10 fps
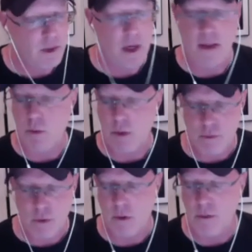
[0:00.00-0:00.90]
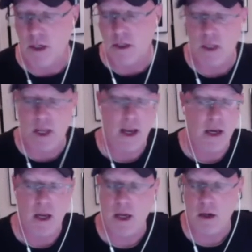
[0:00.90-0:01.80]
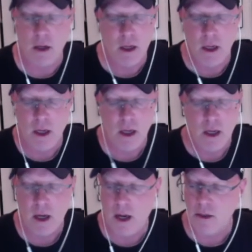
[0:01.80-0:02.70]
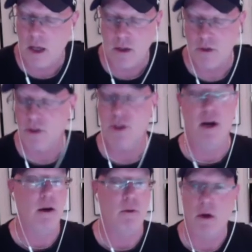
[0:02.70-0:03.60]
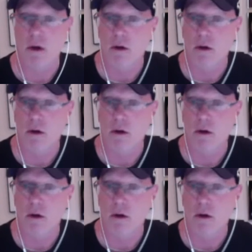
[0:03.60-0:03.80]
And then we flew home the next day. And I looked at Sharon and went,